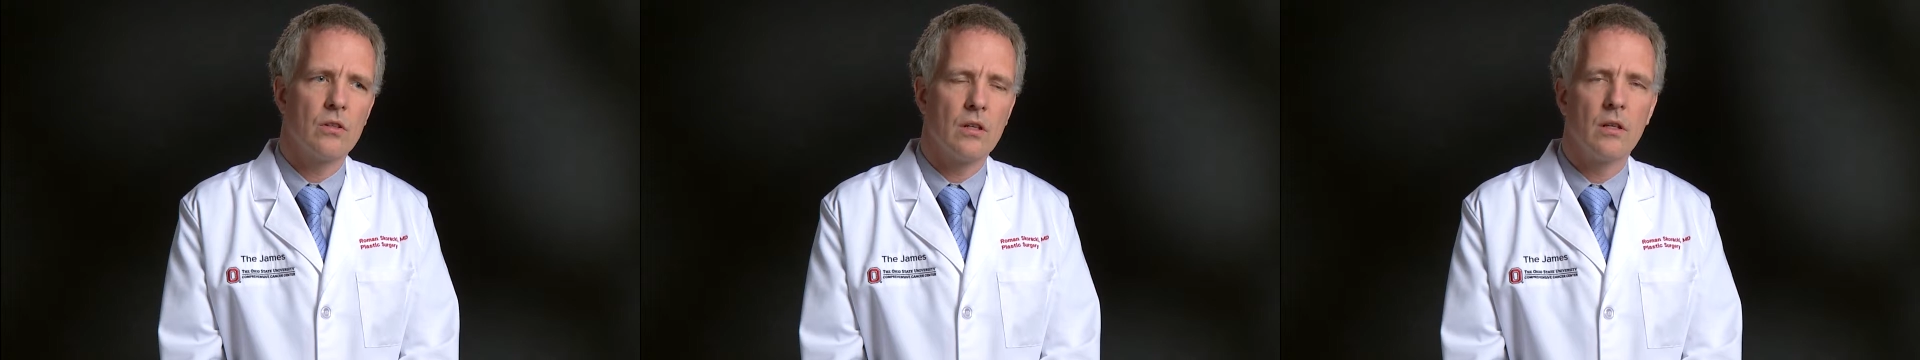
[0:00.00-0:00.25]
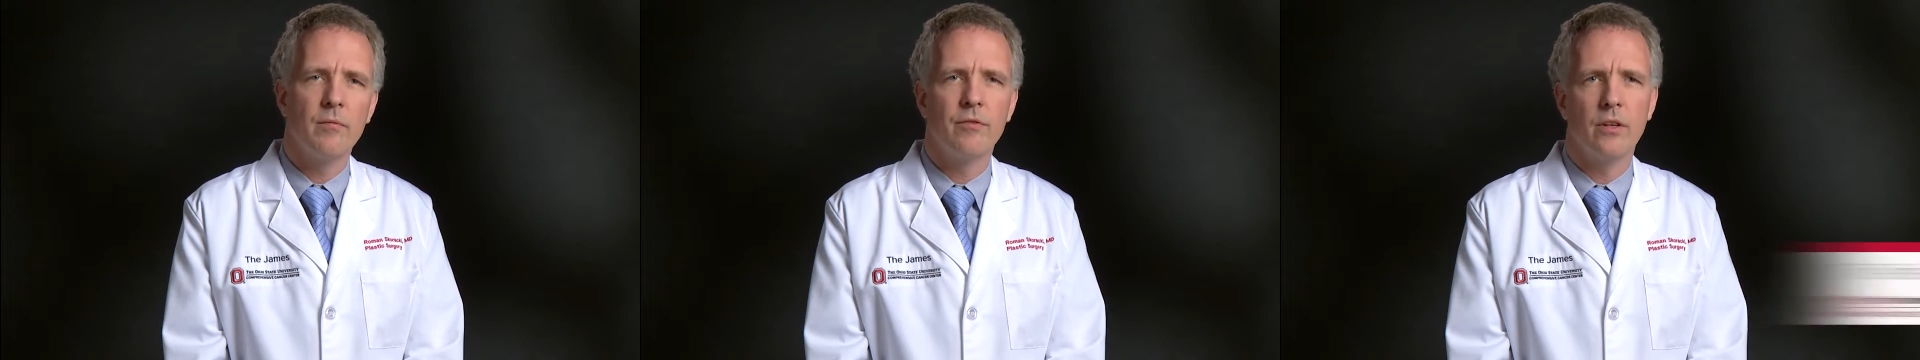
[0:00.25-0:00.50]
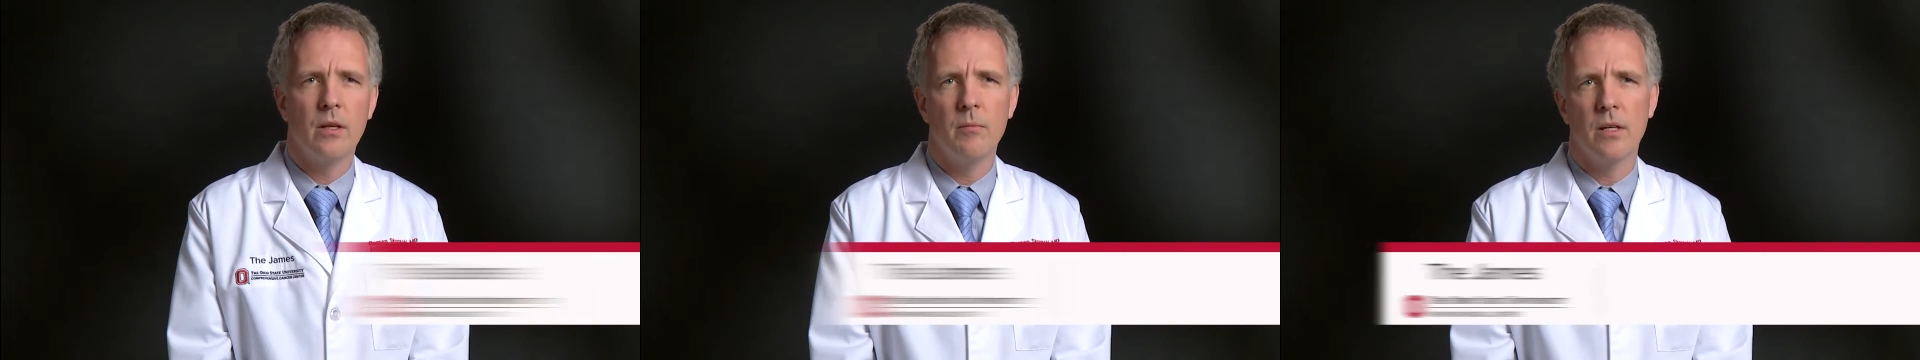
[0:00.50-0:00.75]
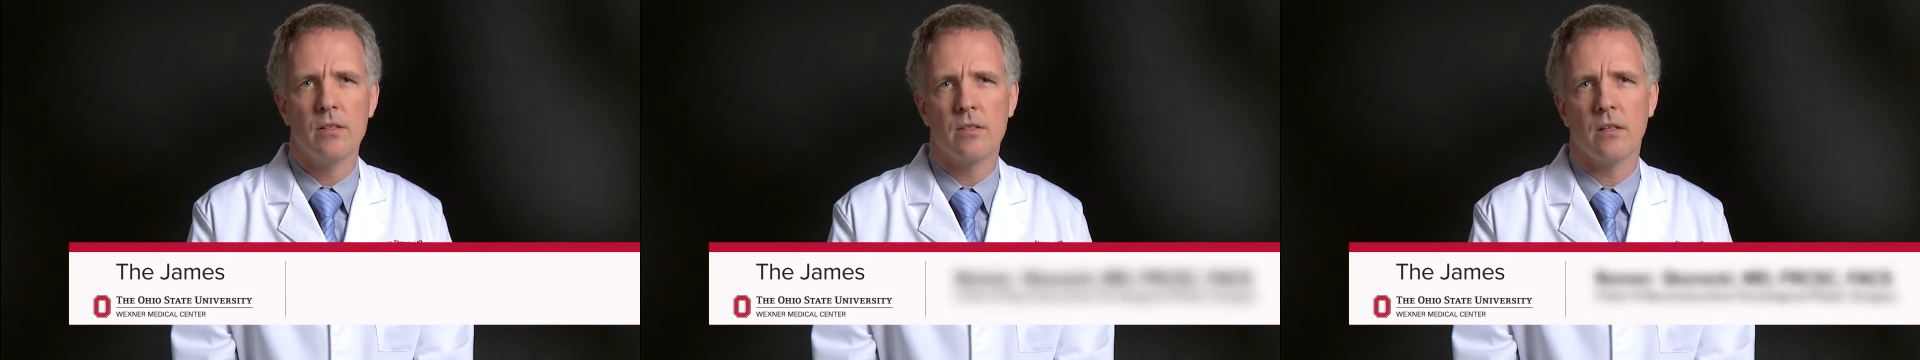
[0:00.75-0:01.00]

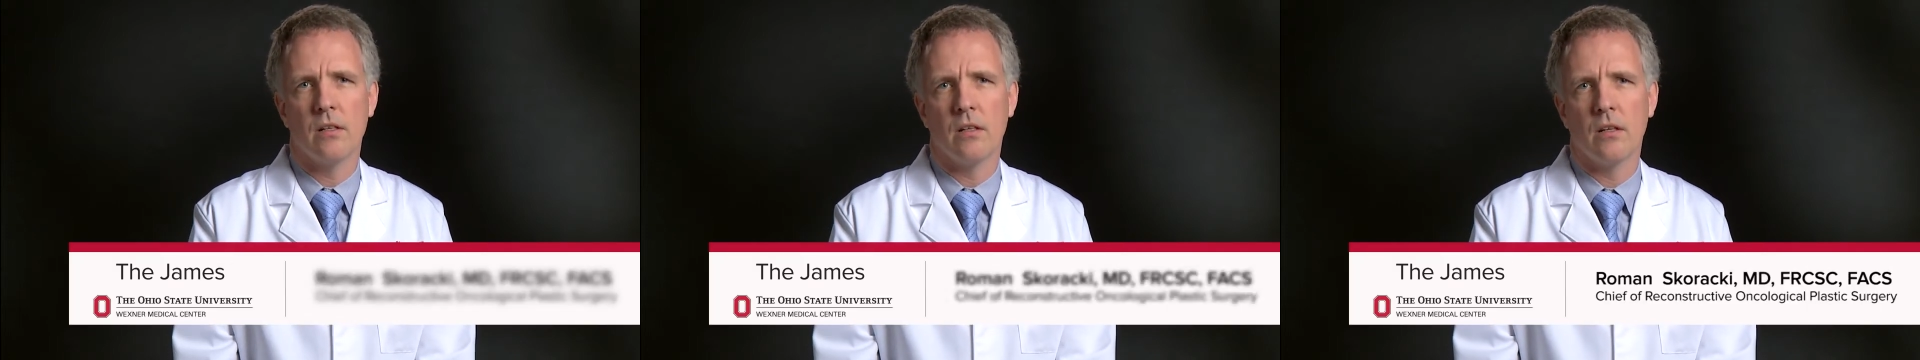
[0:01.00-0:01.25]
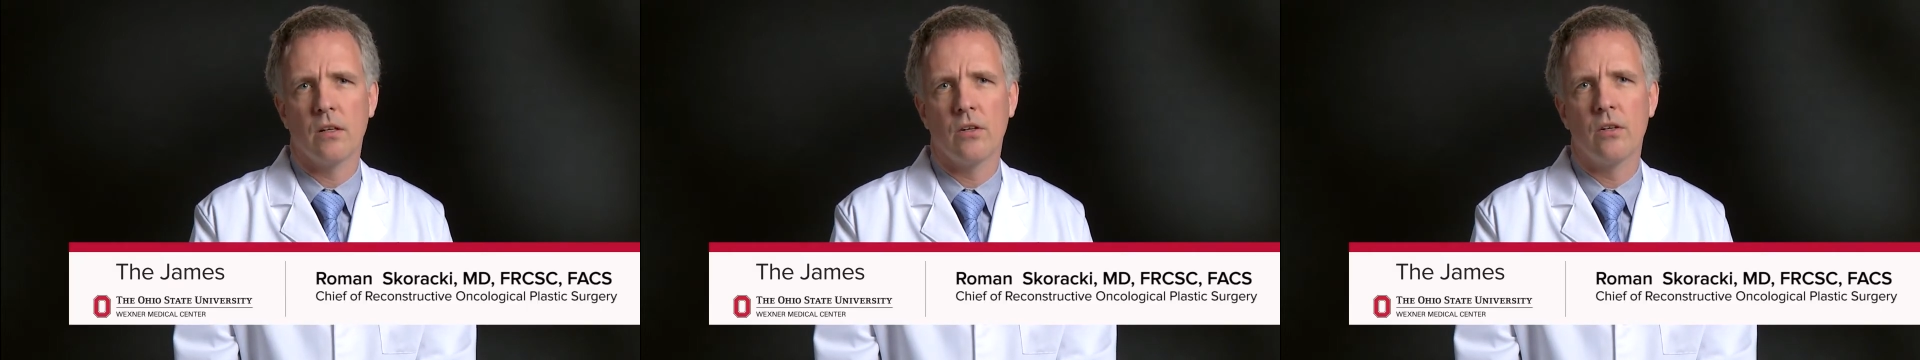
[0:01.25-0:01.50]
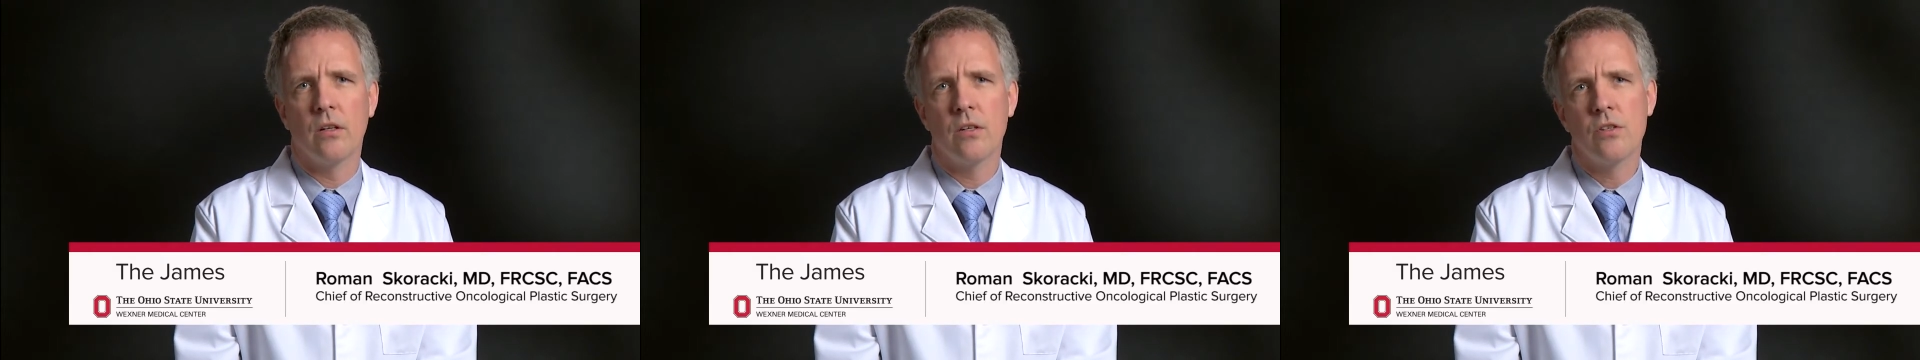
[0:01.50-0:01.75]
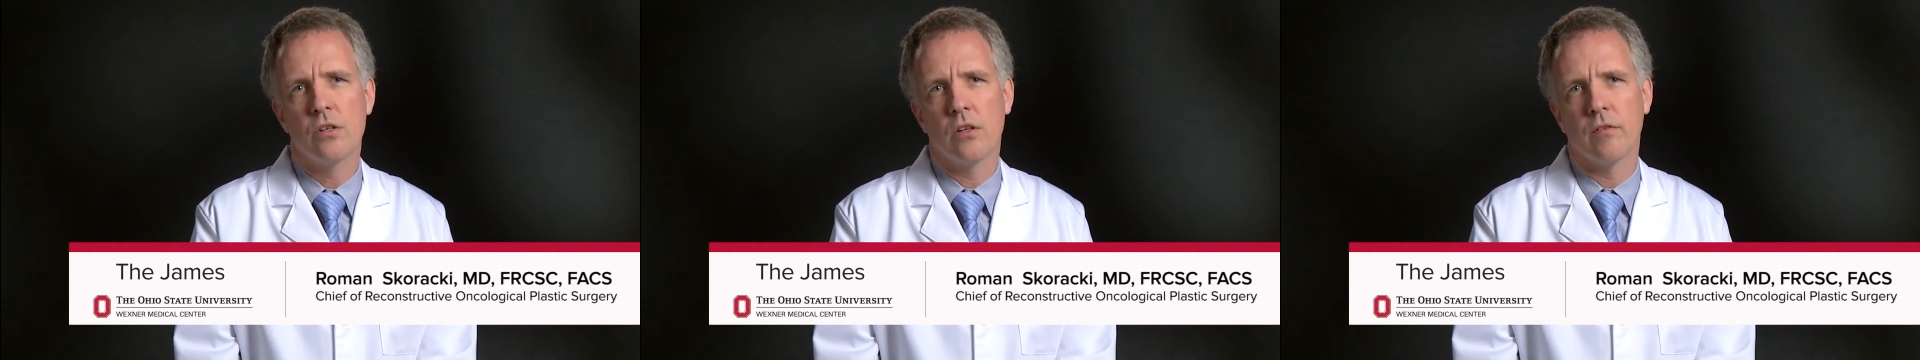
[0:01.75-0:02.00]
Lymphedema is a
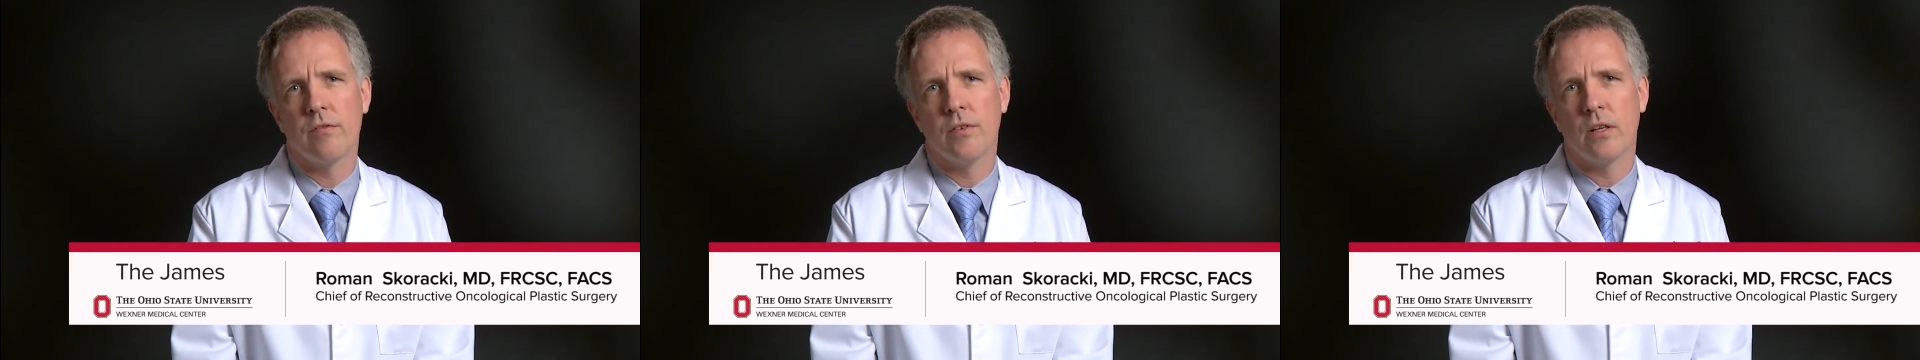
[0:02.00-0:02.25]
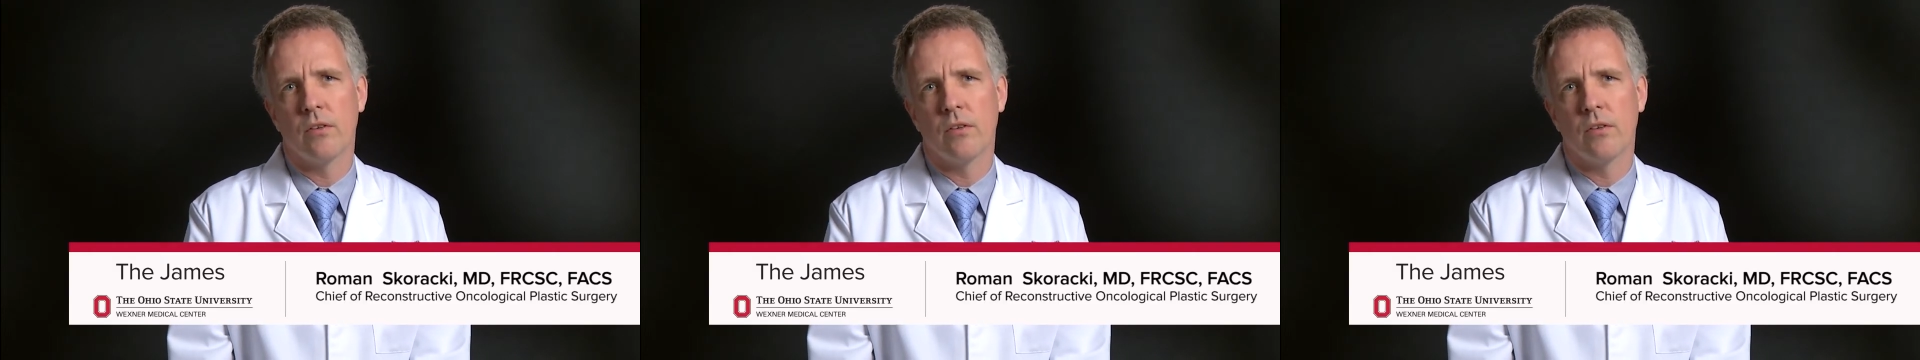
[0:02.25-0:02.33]
condition of